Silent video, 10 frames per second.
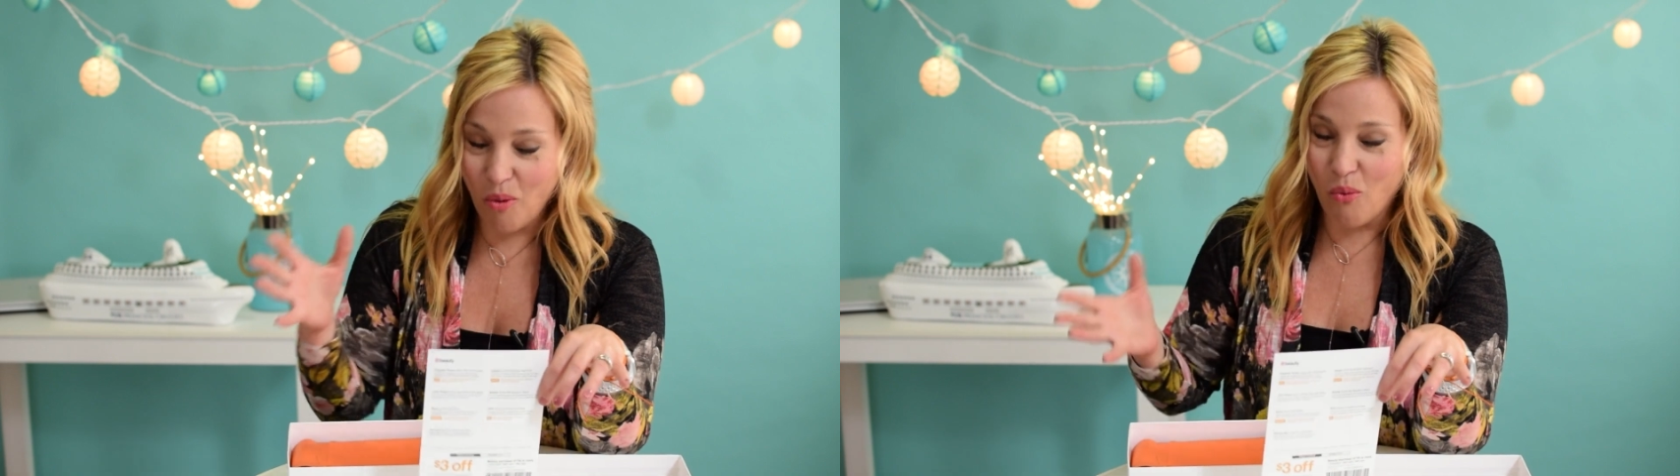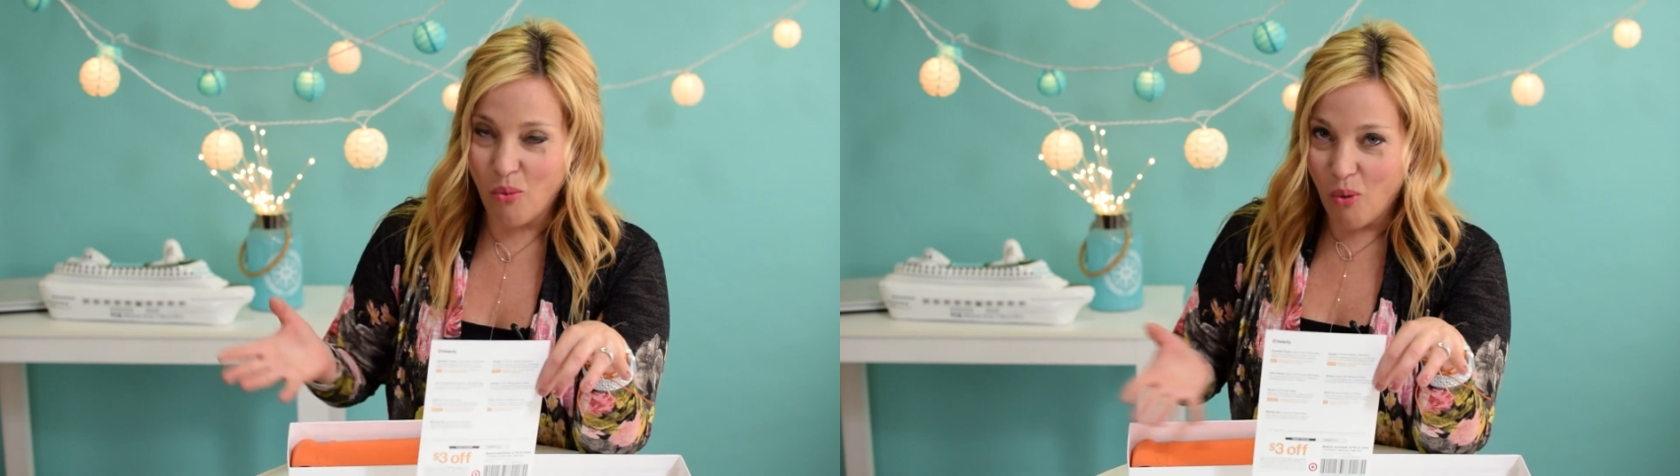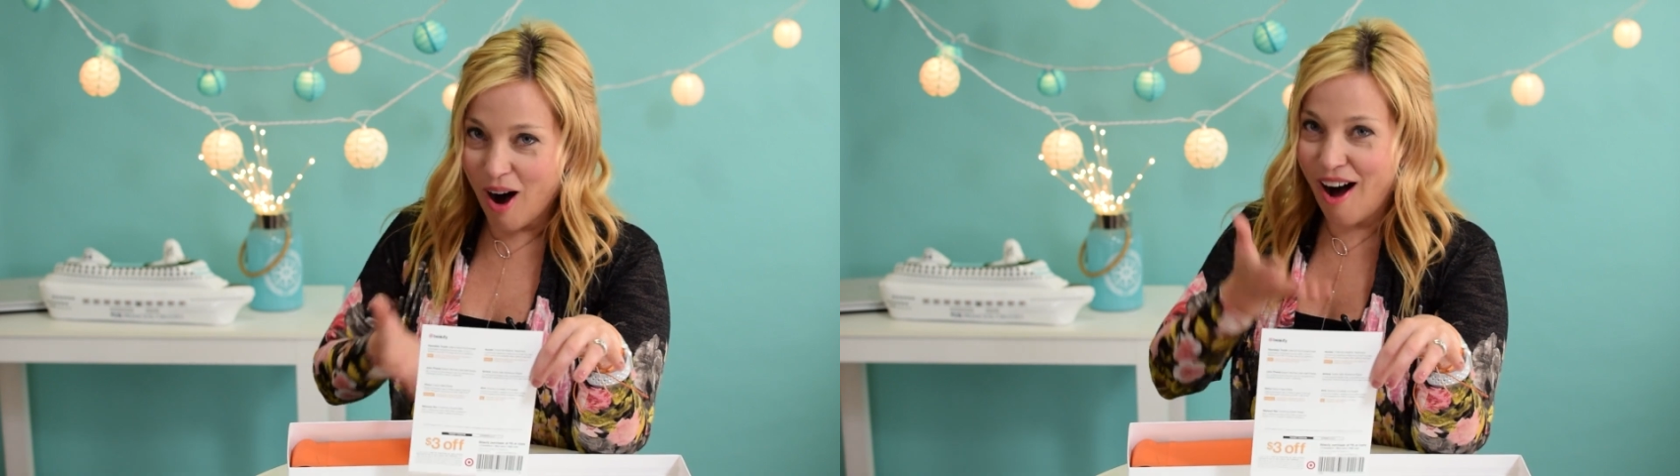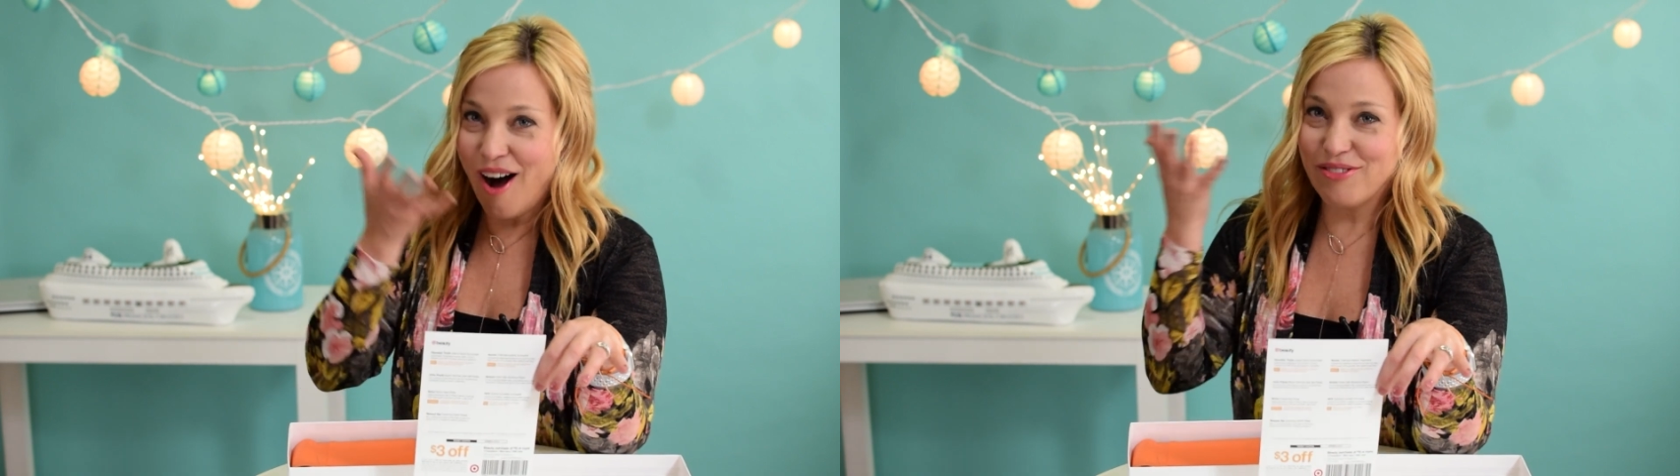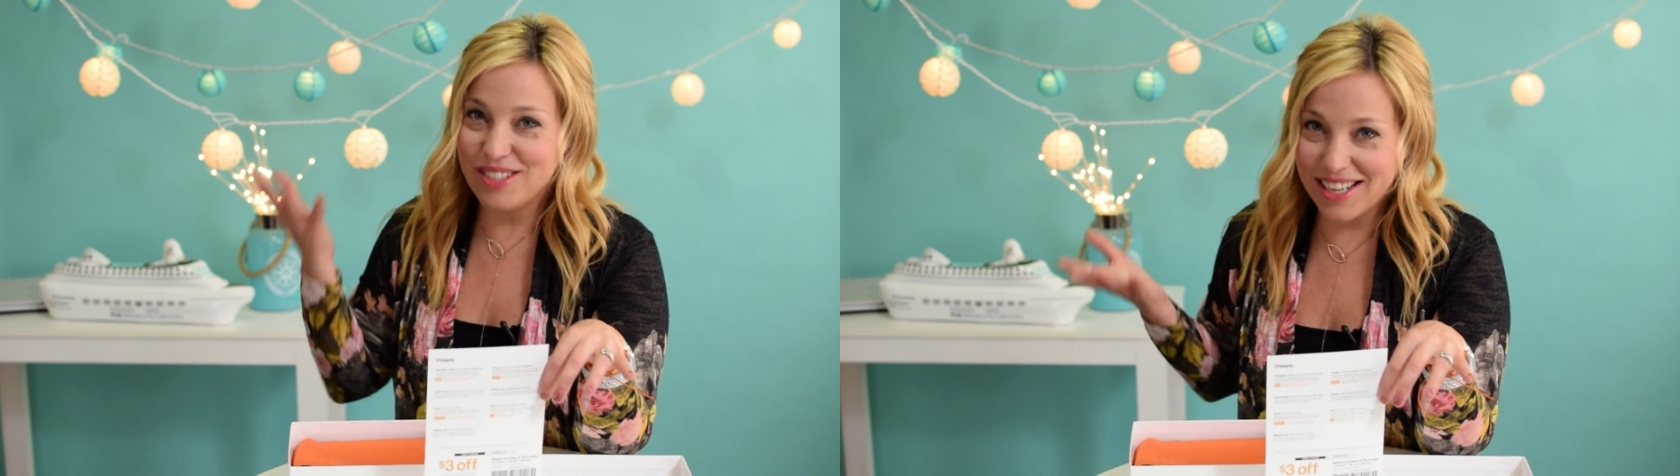
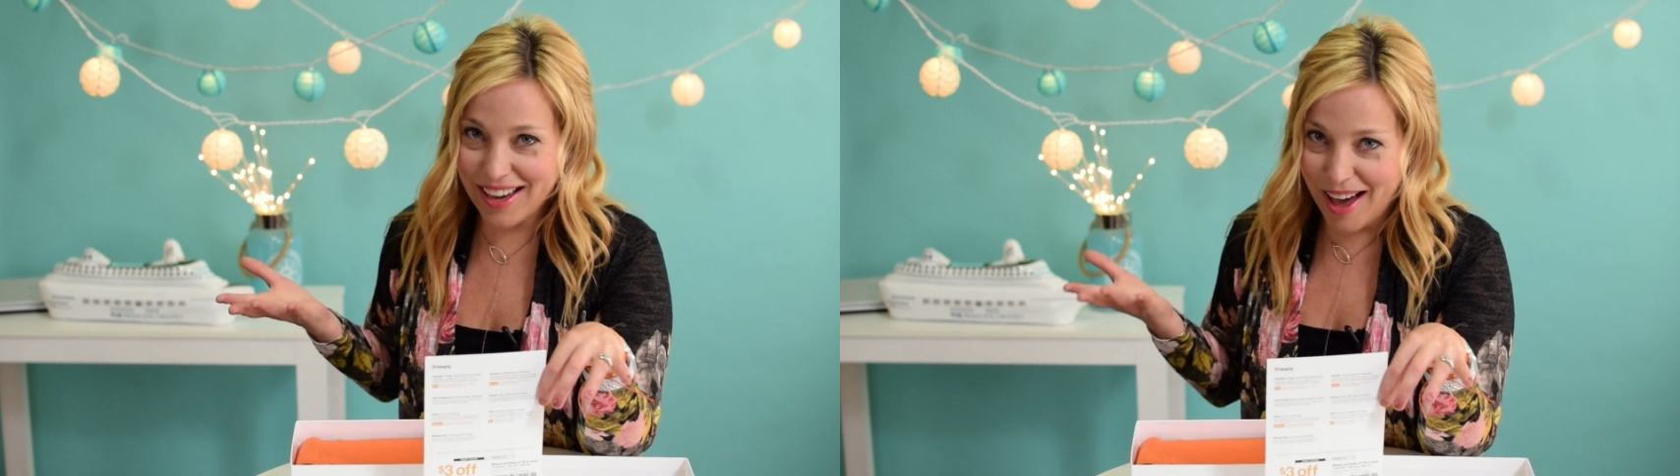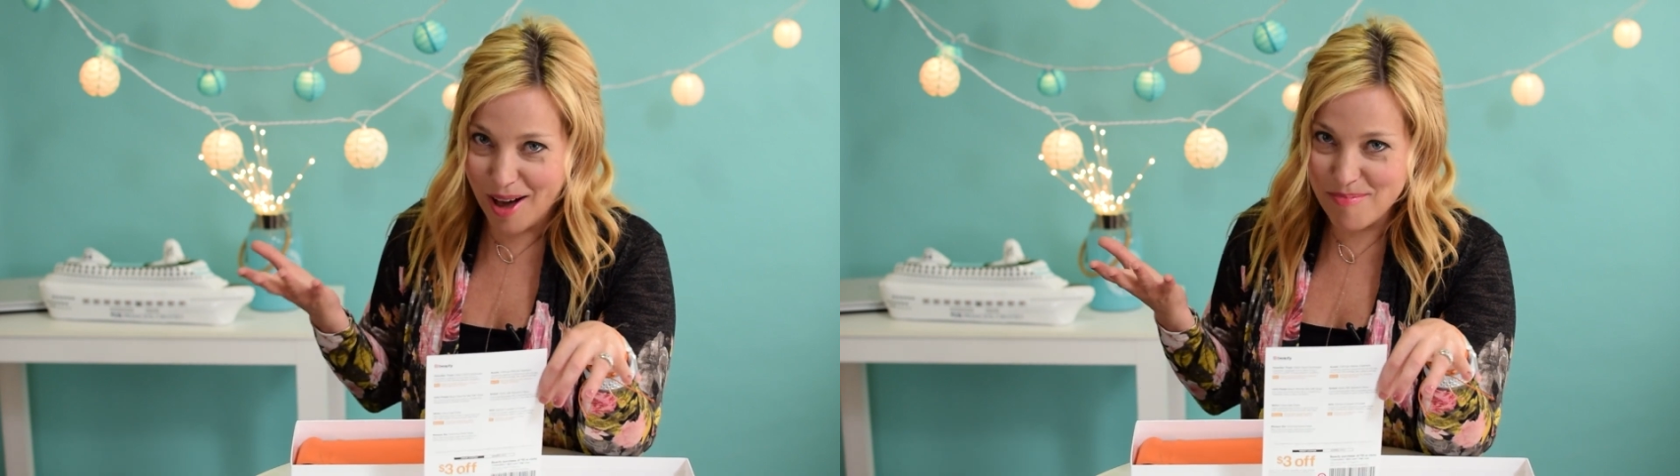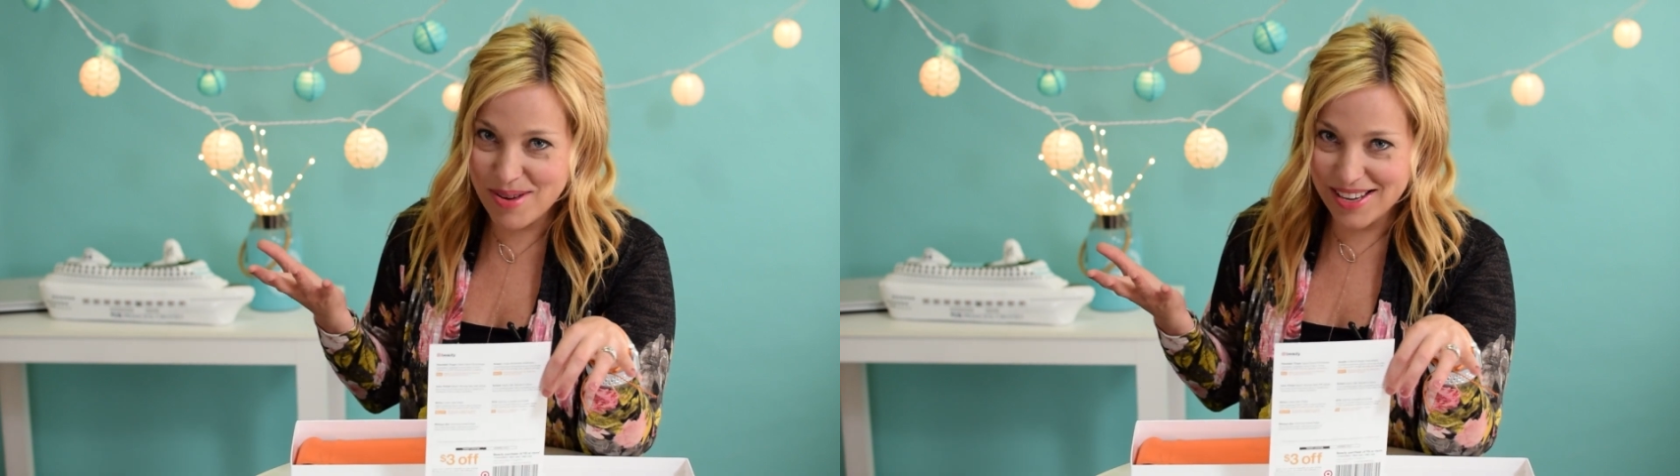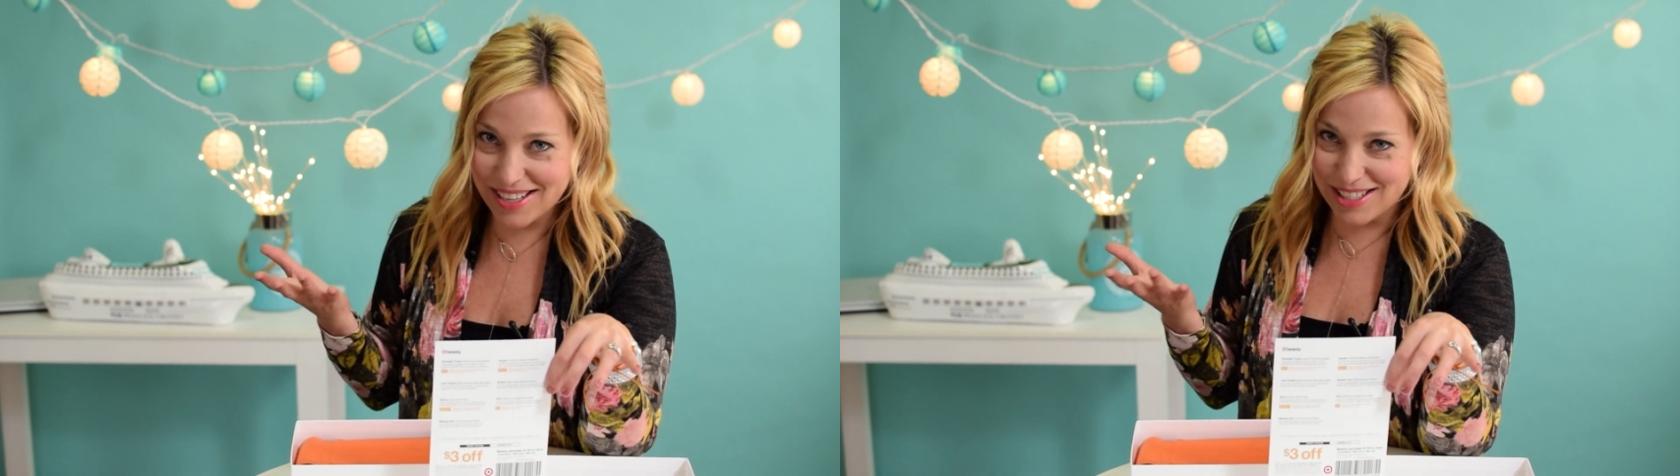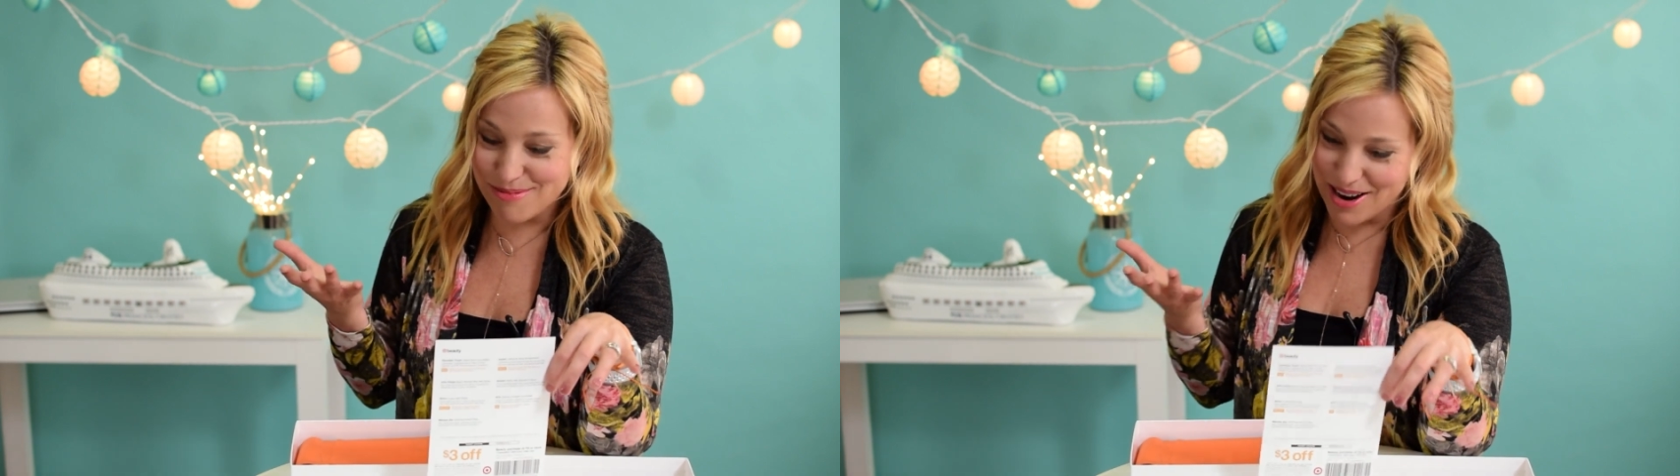wafting up
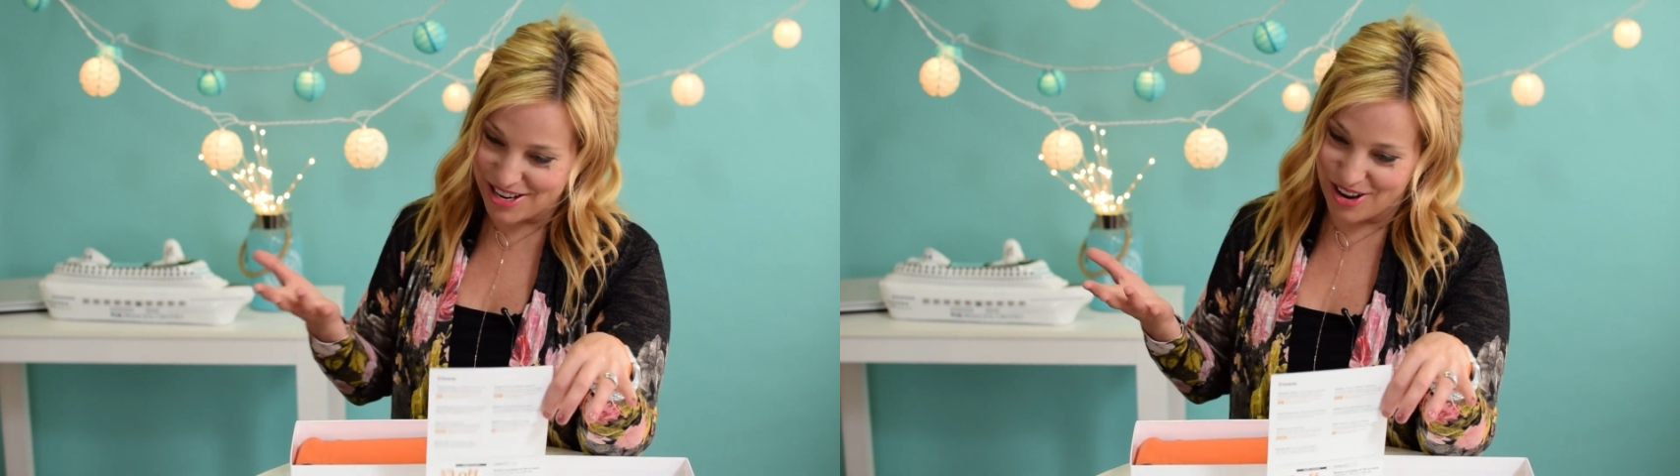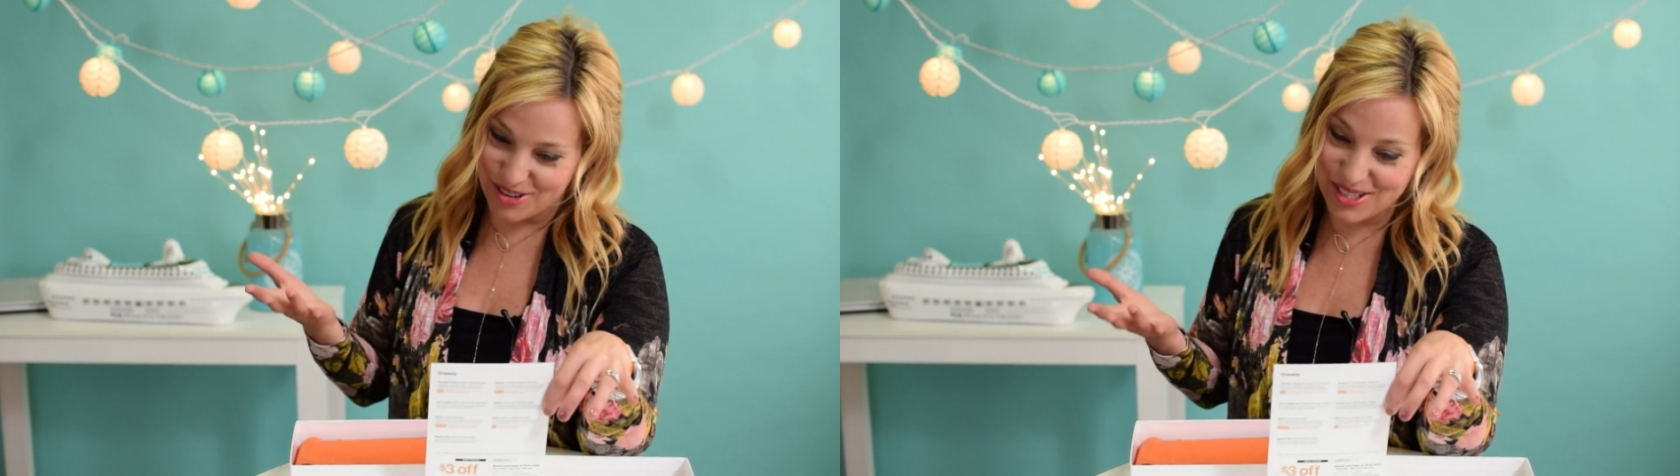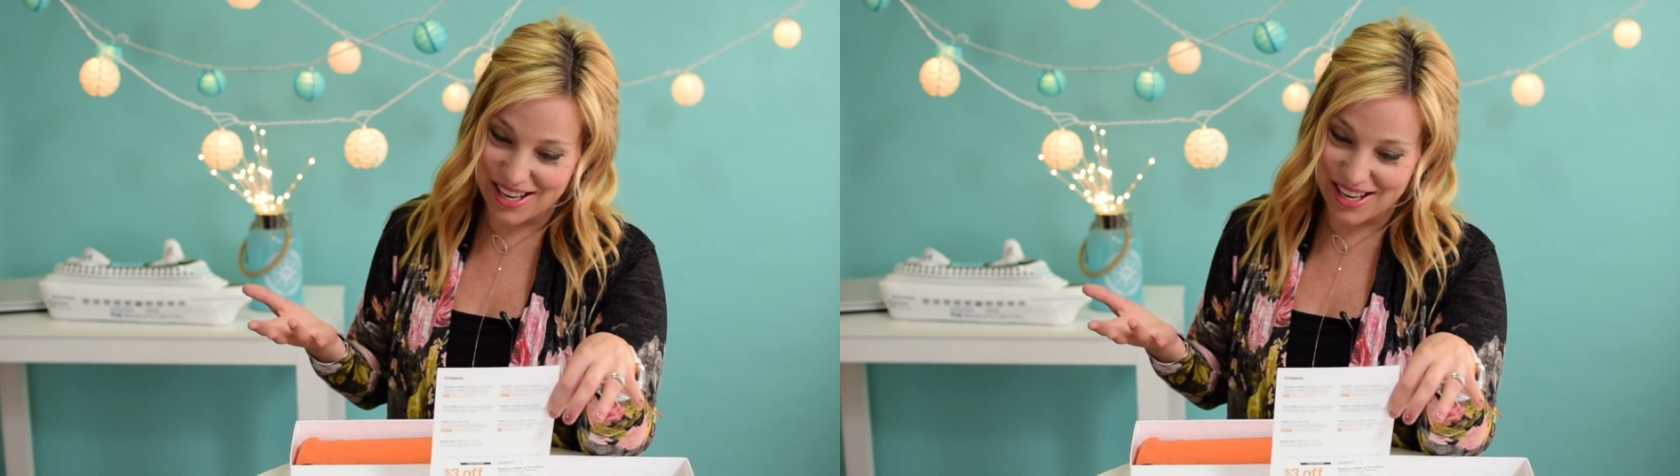into my nose,